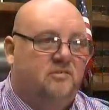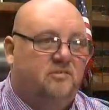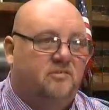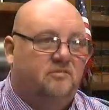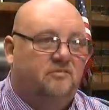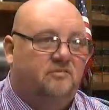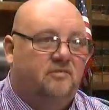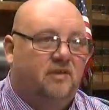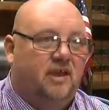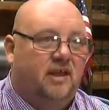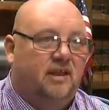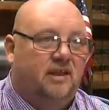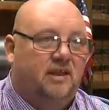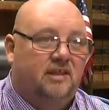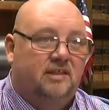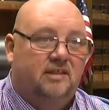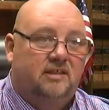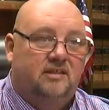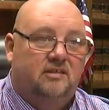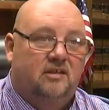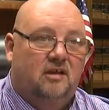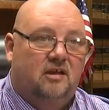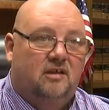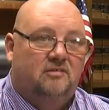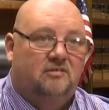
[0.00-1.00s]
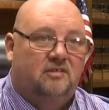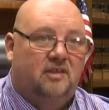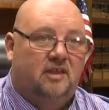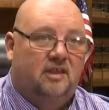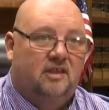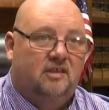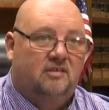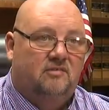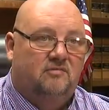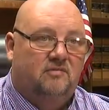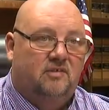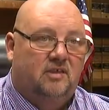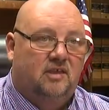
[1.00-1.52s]
is the fact he did not take
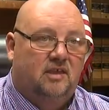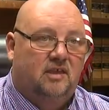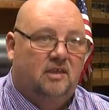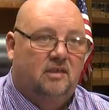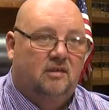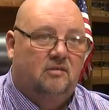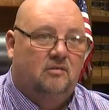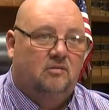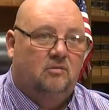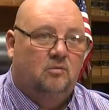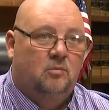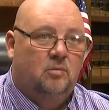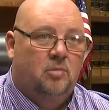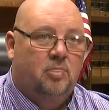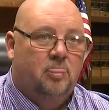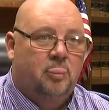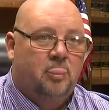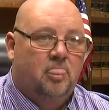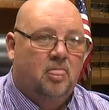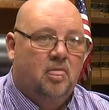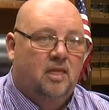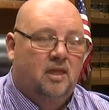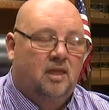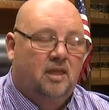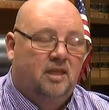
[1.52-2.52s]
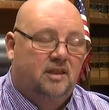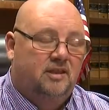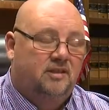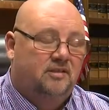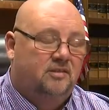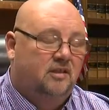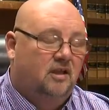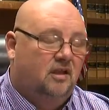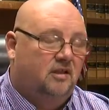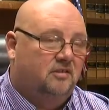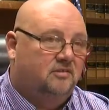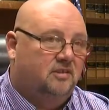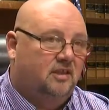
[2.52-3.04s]
his vehicle, he did
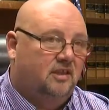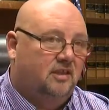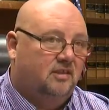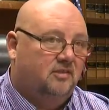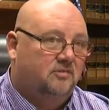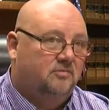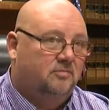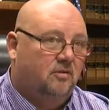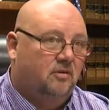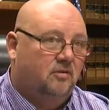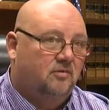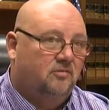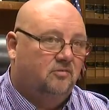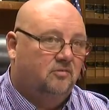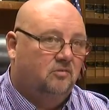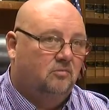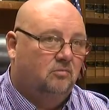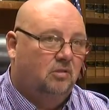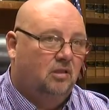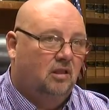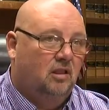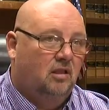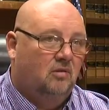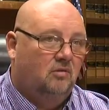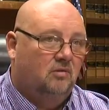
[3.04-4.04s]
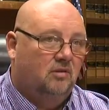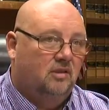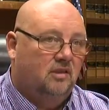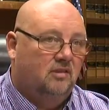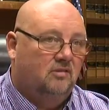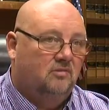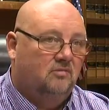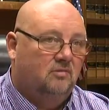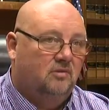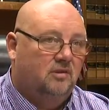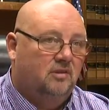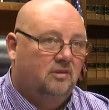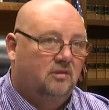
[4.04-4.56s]
not take his personal
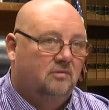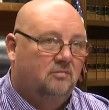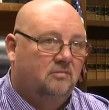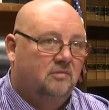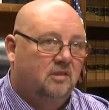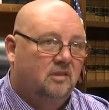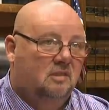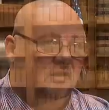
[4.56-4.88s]
belongings with him.